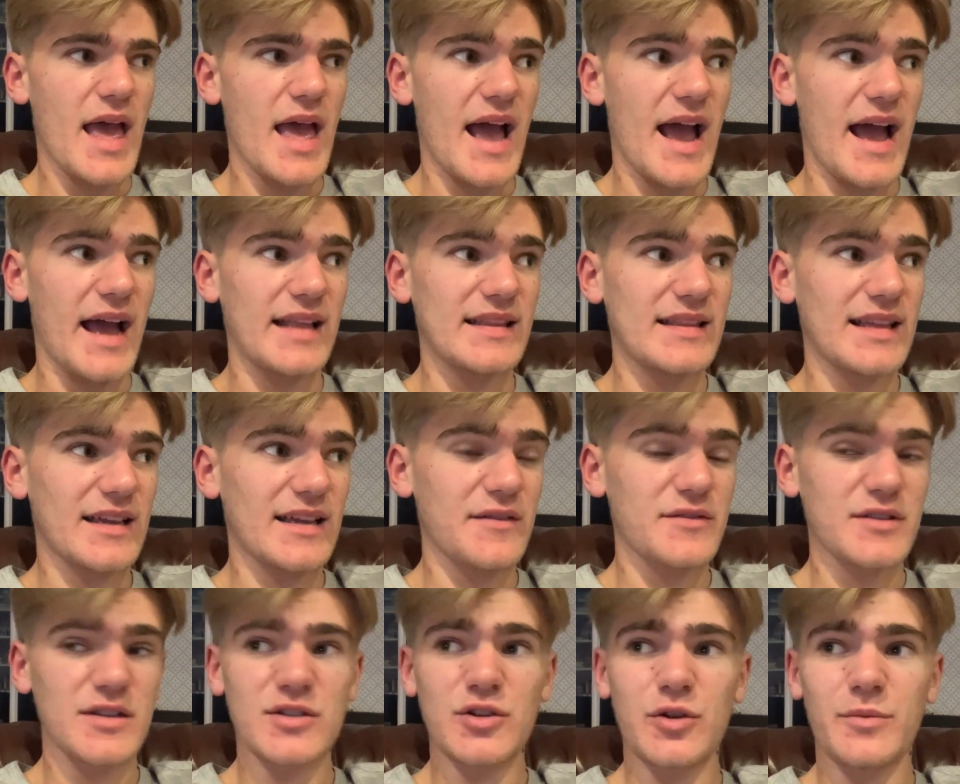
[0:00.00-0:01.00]
And that gives
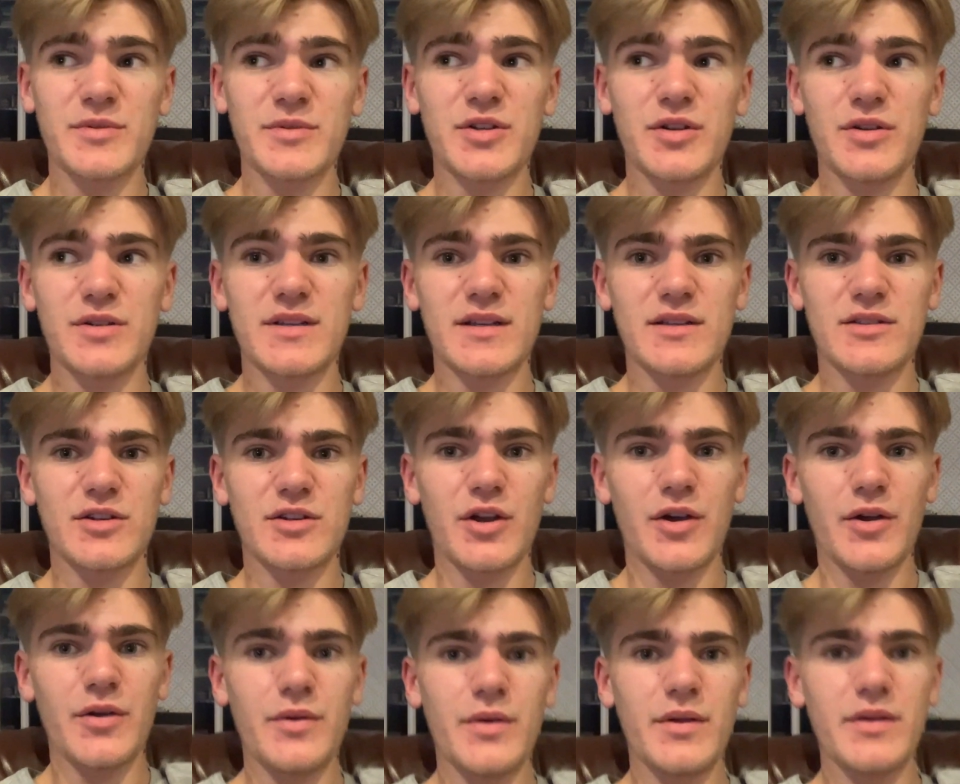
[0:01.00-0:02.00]
us an opportunity, you
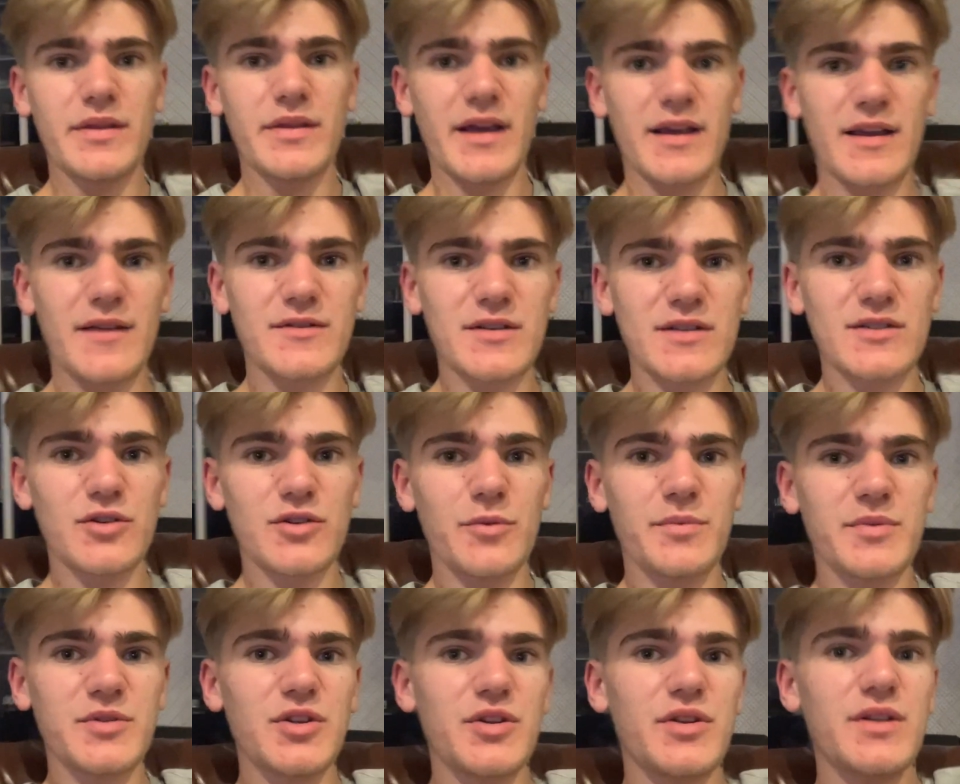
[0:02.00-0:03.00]
know, that gives us an
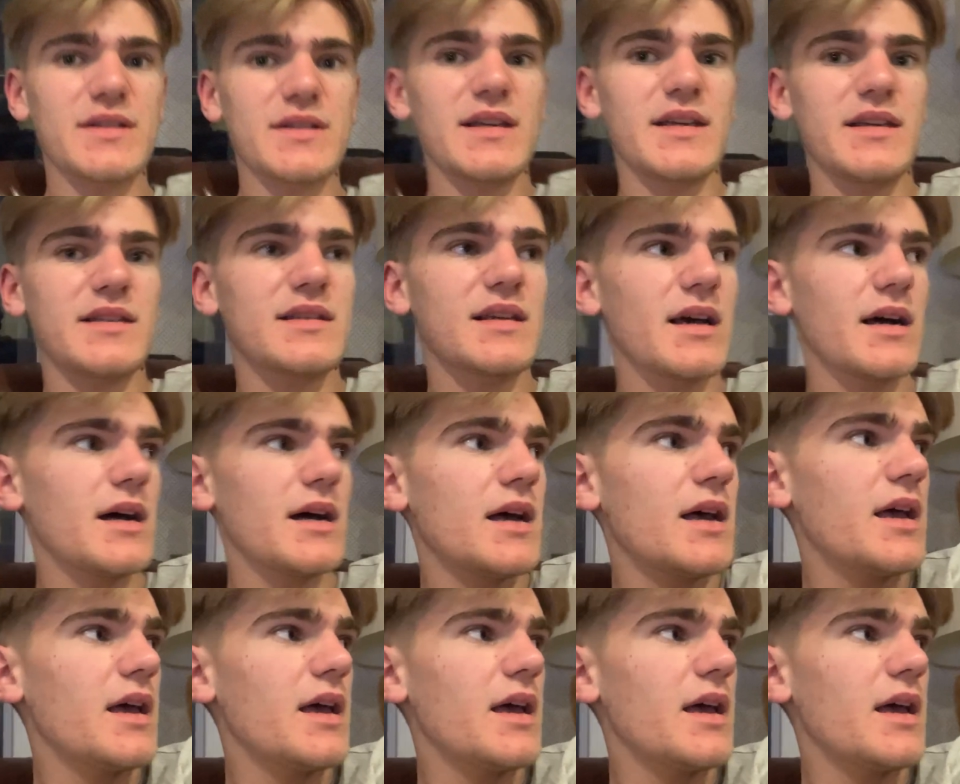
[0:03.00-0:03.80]
opportunity to...